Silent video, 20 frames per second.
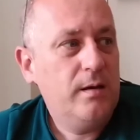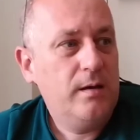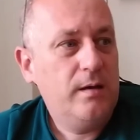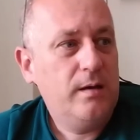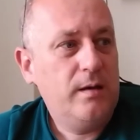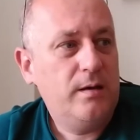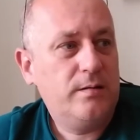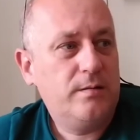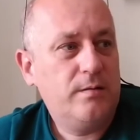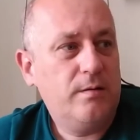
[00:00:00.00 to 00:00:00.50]

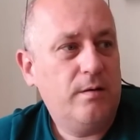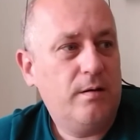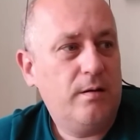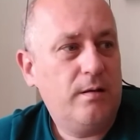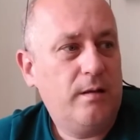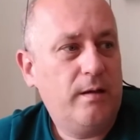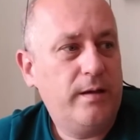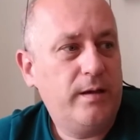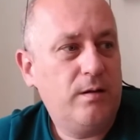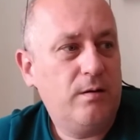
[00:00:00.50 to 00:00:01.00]
It's not
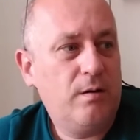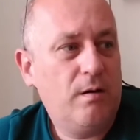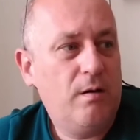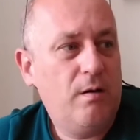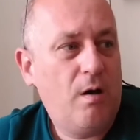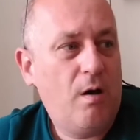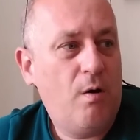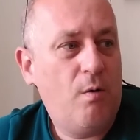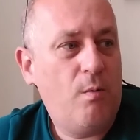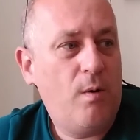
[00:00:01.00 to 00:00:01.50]
like I go,
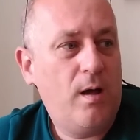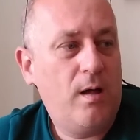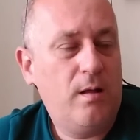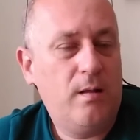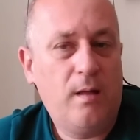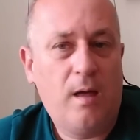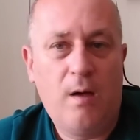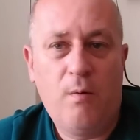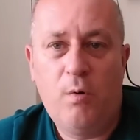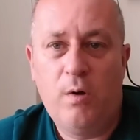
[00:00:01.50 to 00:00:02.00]
oh
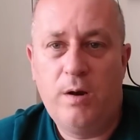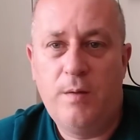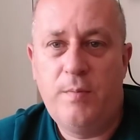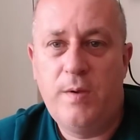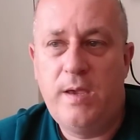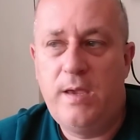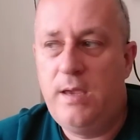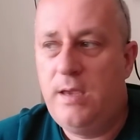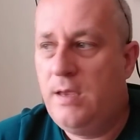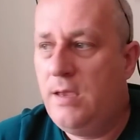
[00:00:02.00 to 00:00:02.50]
well, I want to
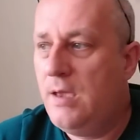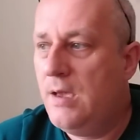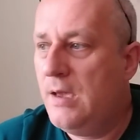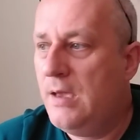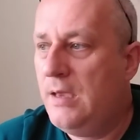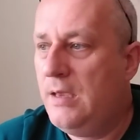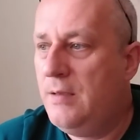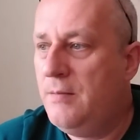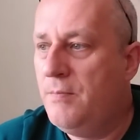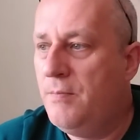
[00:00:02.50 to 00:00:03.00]
be
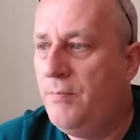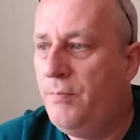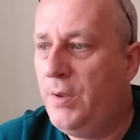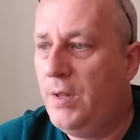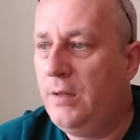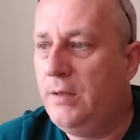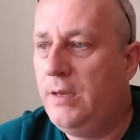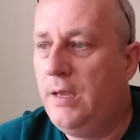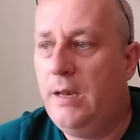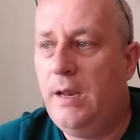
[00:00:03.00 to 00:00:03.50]
a
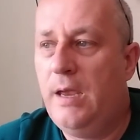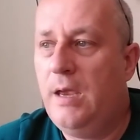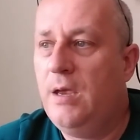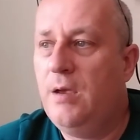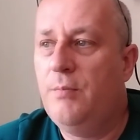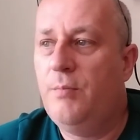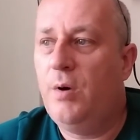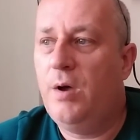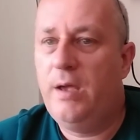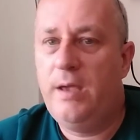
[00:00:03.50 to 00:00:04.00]
billionaire
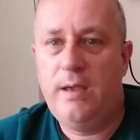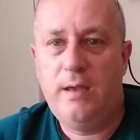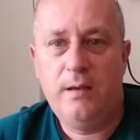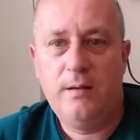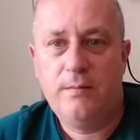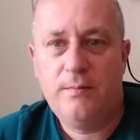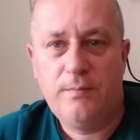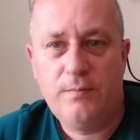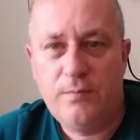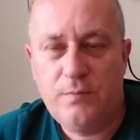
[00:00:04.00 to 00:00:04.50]
by
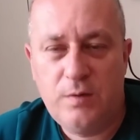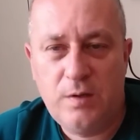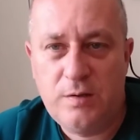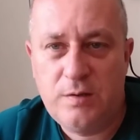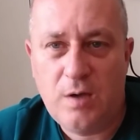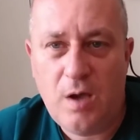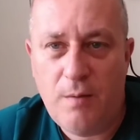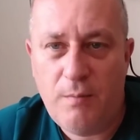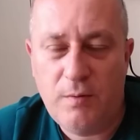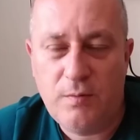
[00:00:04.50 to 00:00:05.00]
the
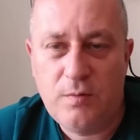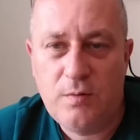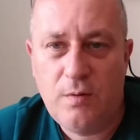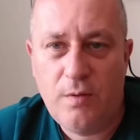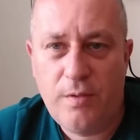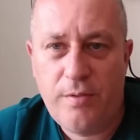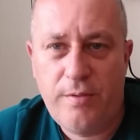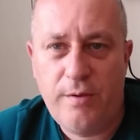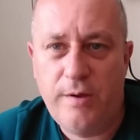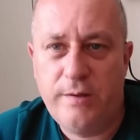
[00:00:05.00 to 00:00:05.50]
time I'm
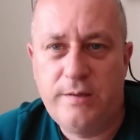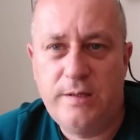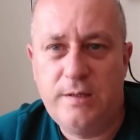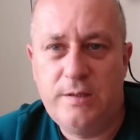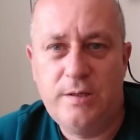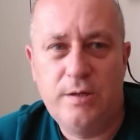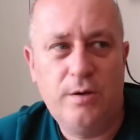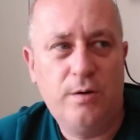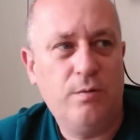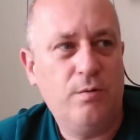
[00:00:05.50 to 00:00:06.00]

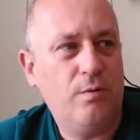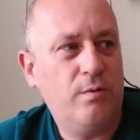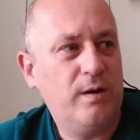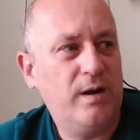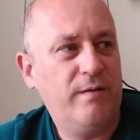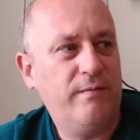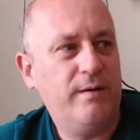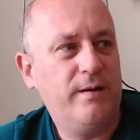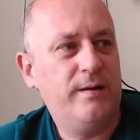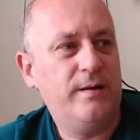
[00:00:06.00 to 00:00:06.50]
32 or
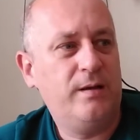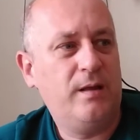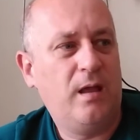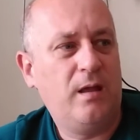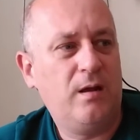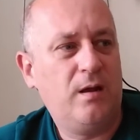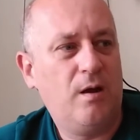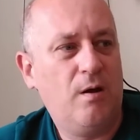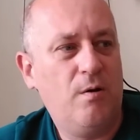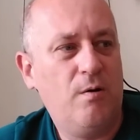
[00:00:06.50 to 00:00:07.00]
whatever, and they
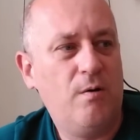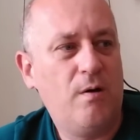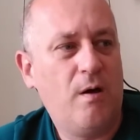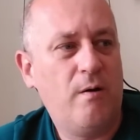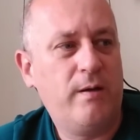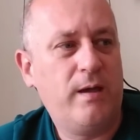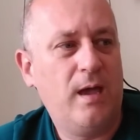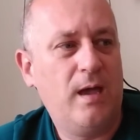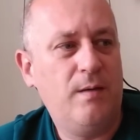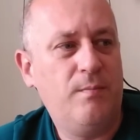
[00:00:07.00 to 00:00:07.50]
go,
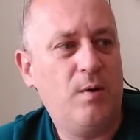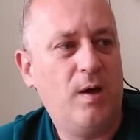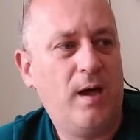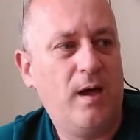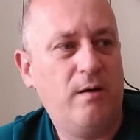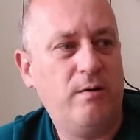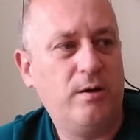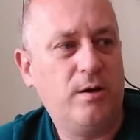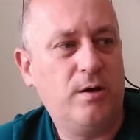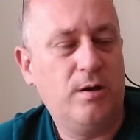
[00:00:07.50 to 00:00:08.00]
okay, but how
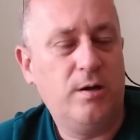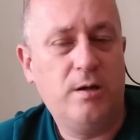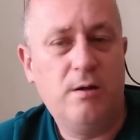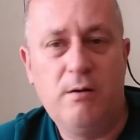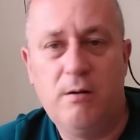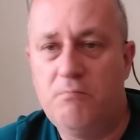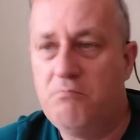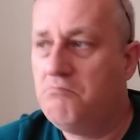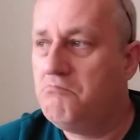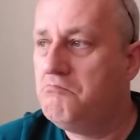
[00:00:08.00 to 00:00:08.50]
are you going to do
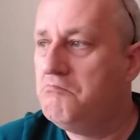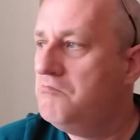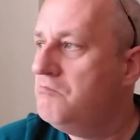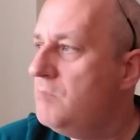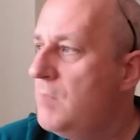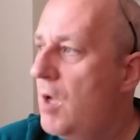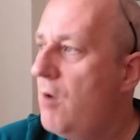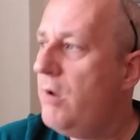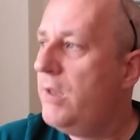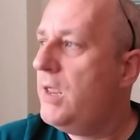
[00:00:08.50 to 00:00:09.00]
it?
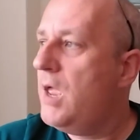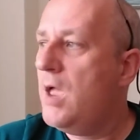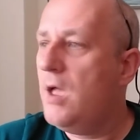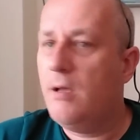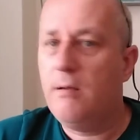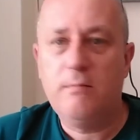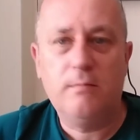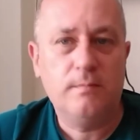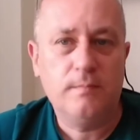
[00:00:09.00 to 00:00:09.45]
No idea.